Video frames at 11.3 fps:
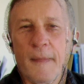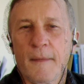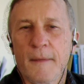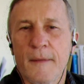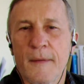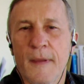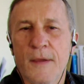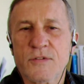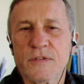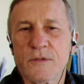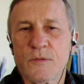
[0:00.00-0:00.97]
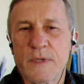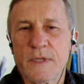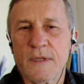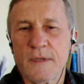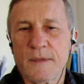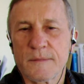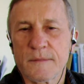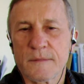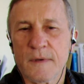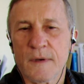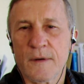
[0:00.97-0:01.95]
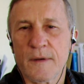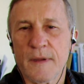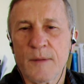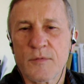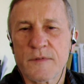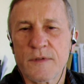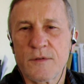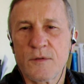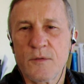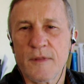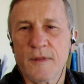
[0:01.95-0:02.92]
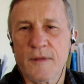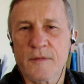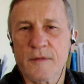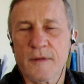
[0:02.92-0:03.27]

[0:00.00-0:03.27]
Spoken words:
Yeah, actually, we are able to do this.